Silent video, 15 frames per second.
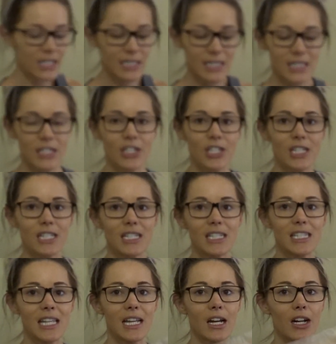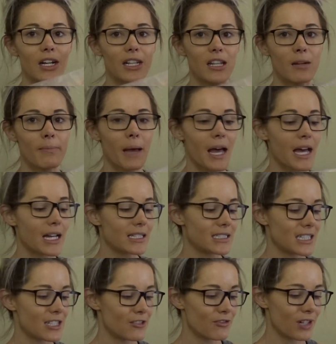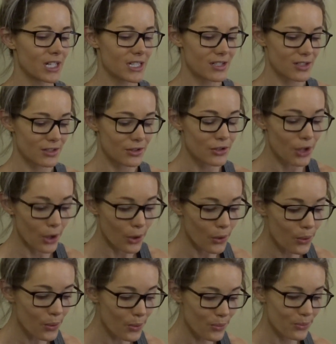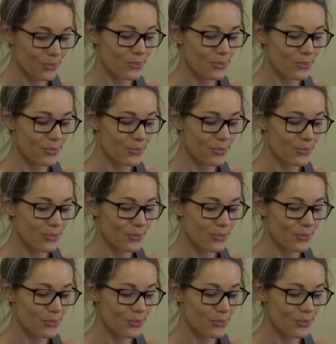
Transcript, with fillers: extensions. They are in their bags and ready to go.